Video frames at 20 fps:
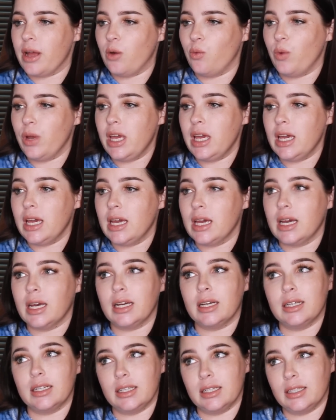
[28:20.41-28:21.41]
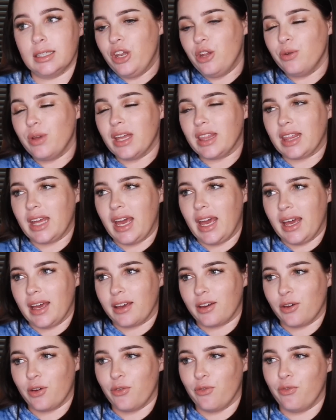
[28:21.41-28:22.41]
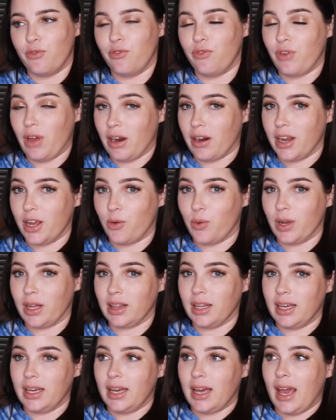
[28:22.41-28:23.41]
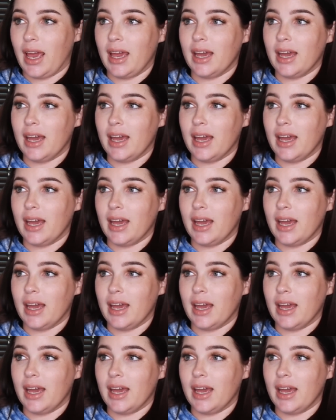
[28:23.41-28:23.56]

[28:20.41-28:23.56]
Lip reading: and we do get the ick very quickly,